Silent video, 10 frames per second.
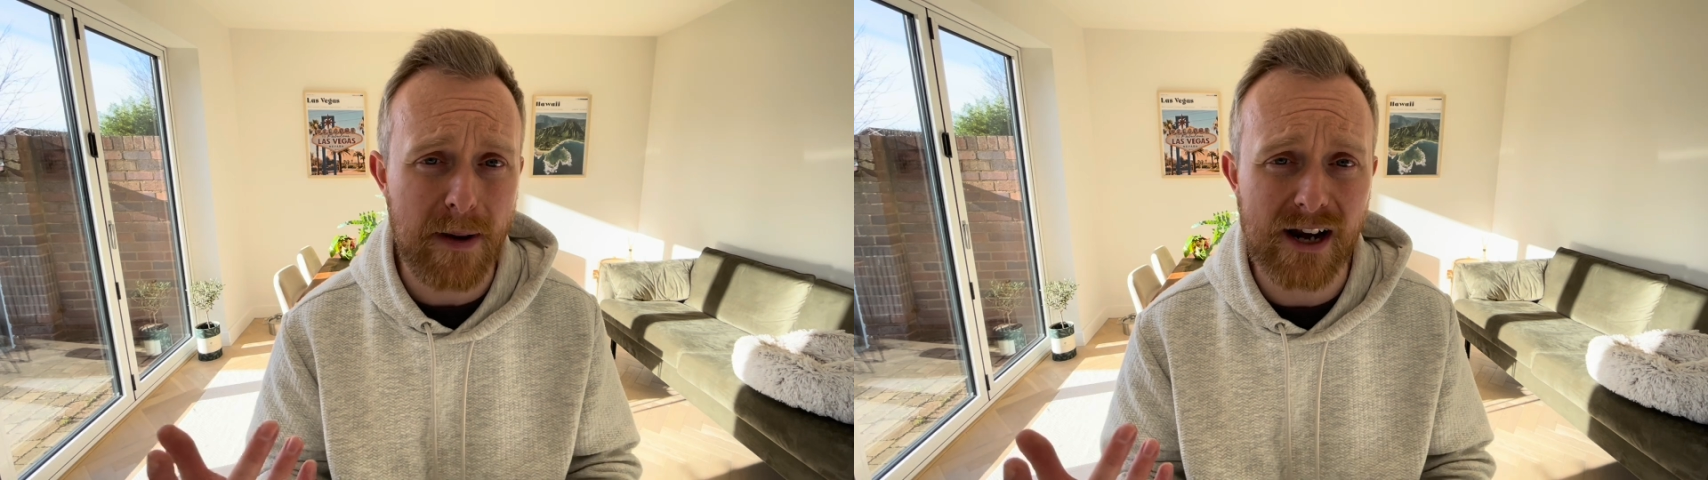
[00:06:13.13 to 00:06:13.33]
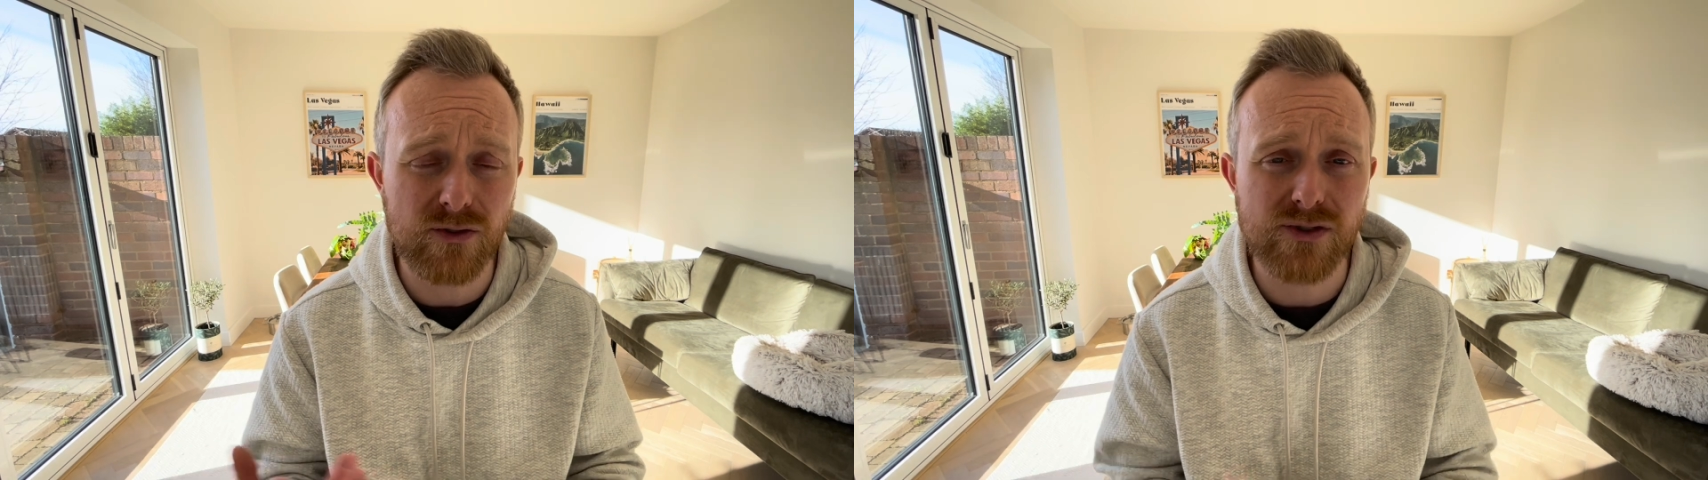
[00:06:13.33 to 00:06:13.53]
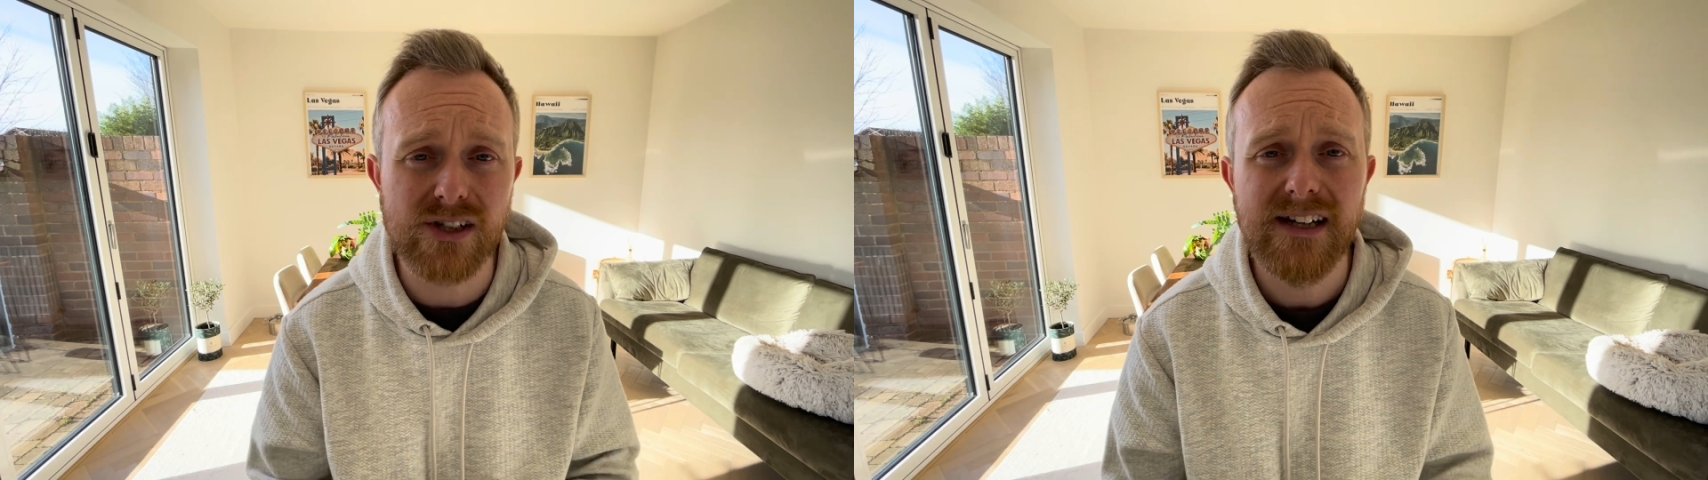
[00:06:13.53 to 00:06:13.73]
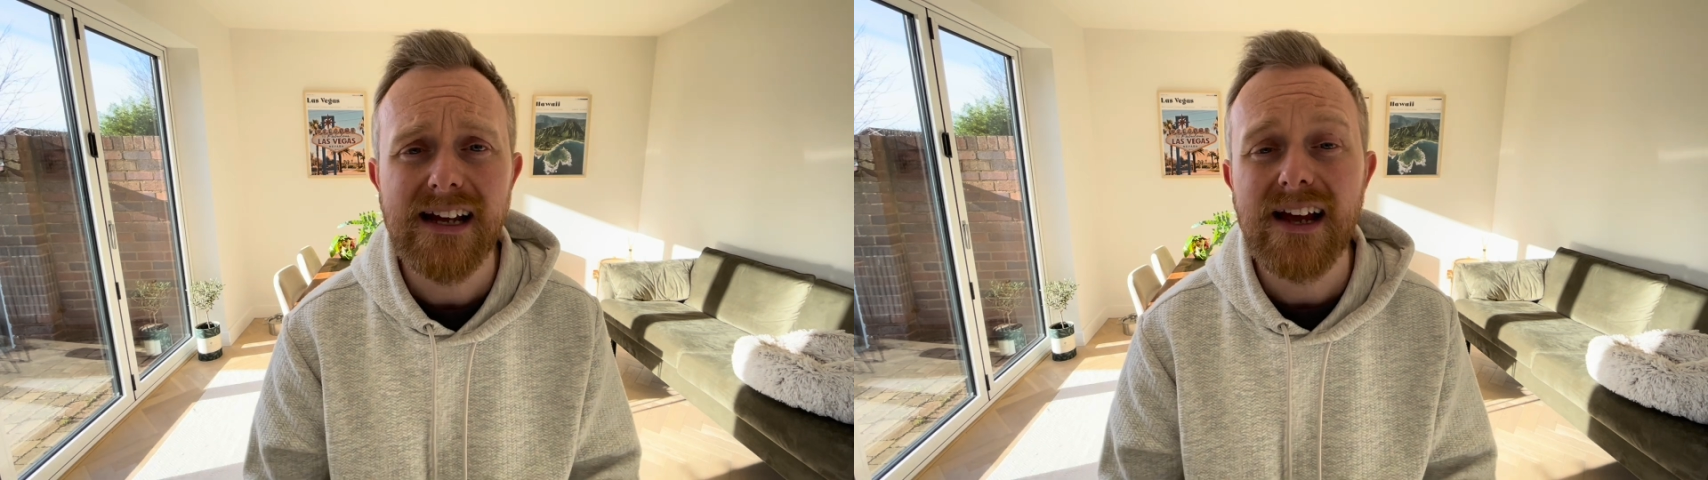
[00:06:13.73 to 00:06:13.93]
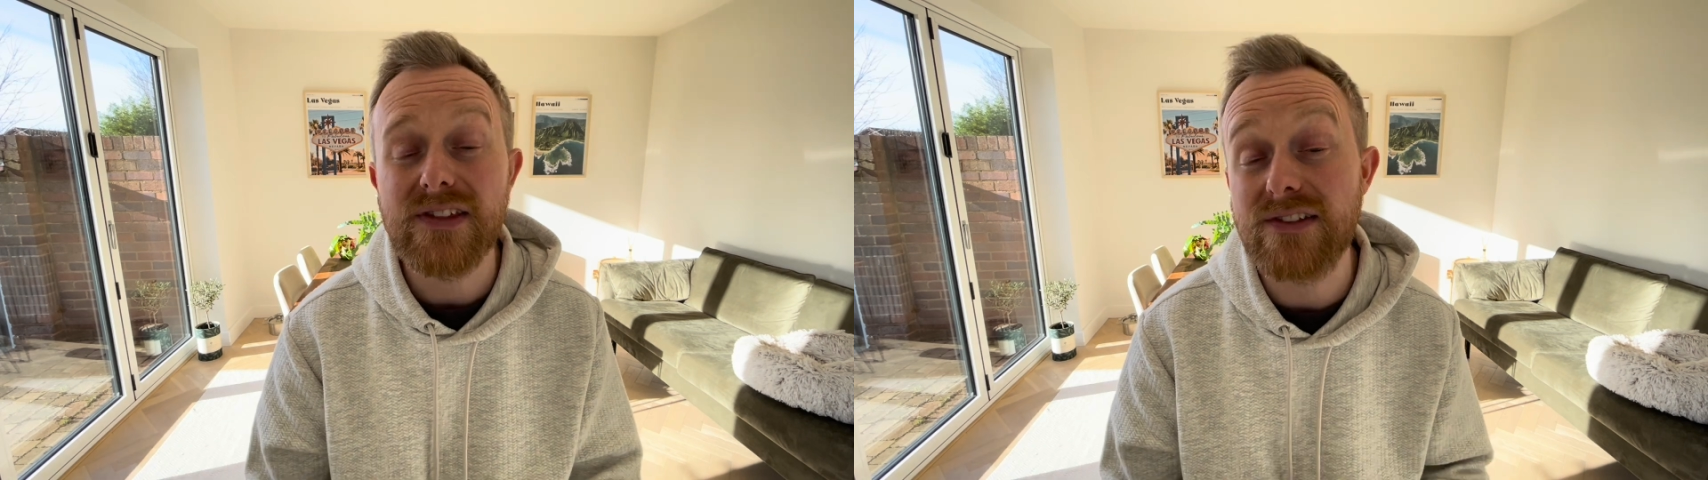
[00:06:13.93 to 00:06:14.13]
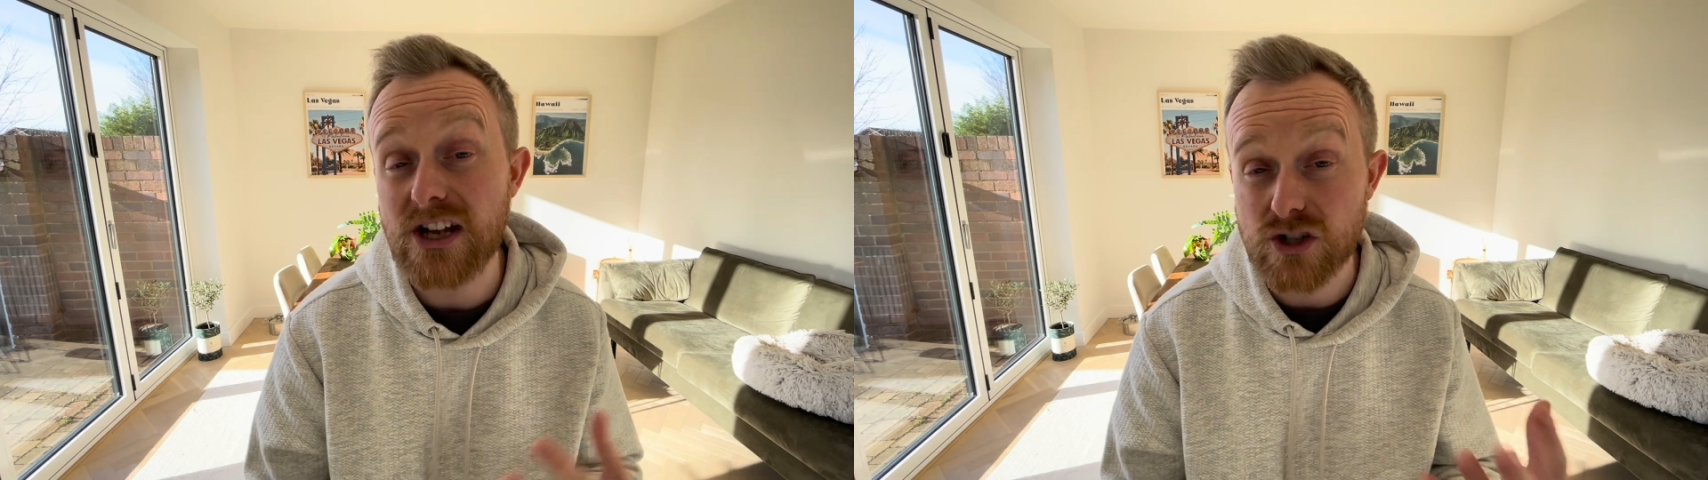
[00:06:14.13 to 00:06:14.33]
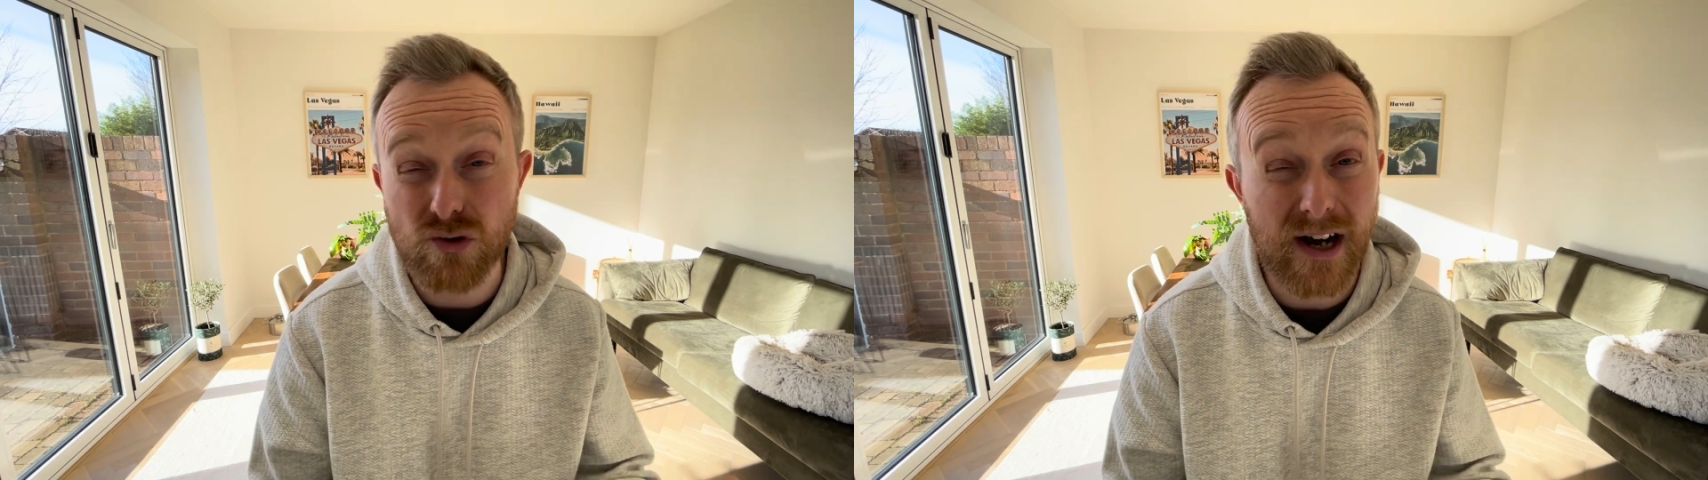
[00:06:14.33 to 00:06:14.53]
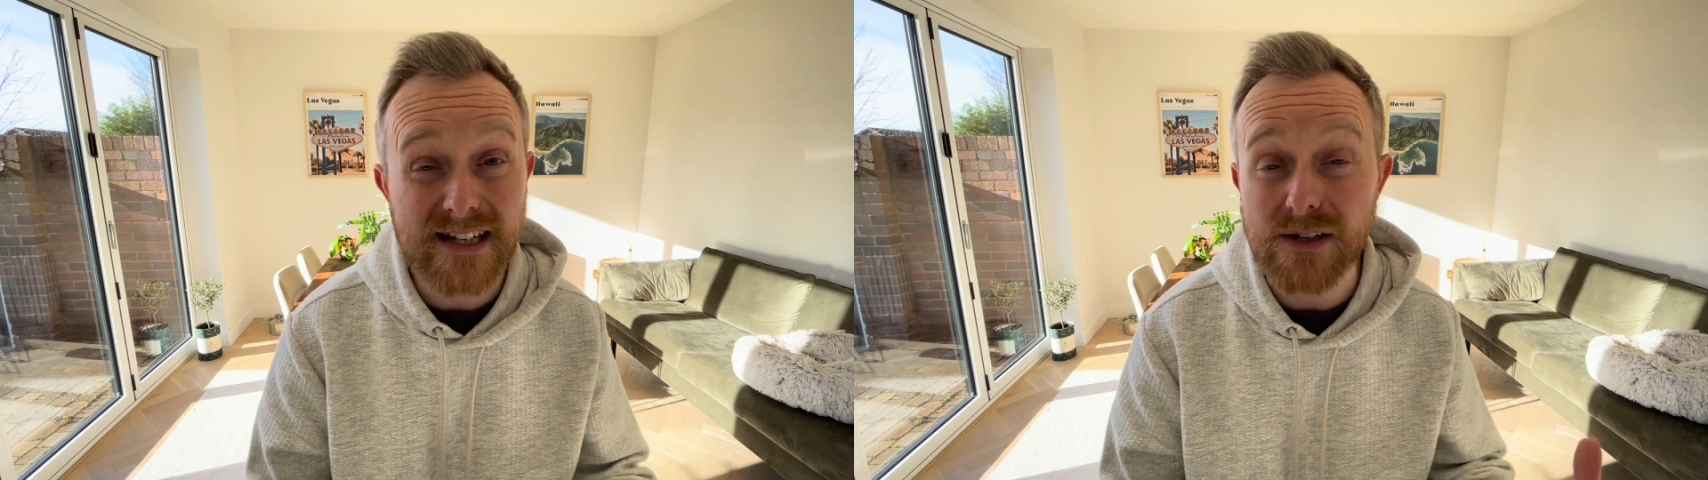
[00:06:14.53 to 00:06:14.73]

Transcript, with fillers: panels, then that's great.